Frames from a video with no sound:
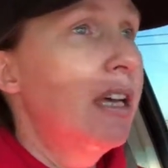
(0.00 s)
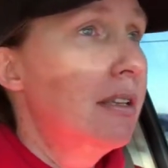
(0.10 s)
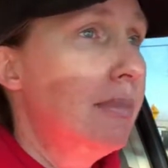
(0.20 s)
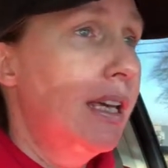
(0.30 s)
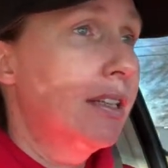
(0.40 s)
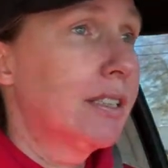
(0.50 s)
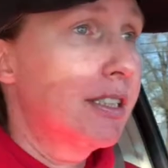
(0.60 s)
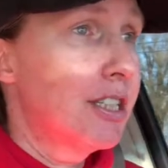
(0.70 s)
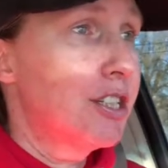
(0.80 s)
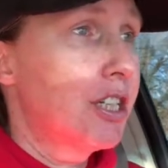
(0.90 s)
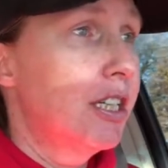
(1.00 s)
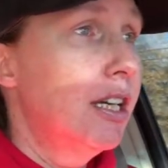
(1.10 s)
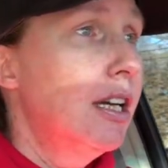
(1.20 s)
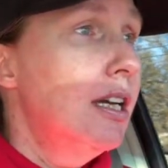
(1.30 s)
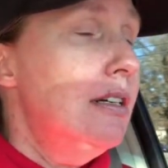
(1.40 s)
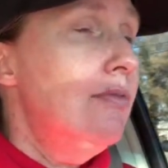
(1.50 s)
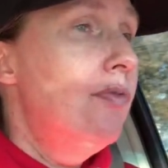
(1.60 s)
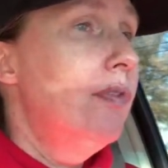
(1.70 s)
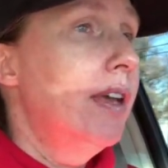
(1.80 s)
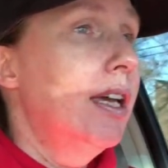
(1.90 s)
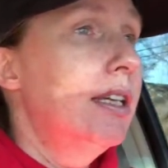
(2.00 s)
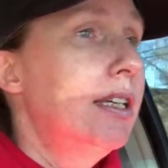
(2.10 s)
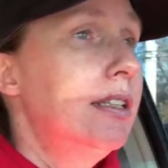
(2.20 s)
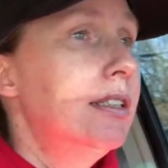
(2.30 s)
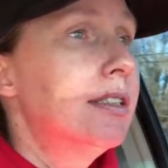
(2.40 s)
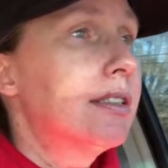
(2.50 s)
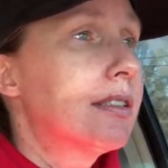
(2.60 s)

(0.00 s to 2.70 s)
and make a decision. And he's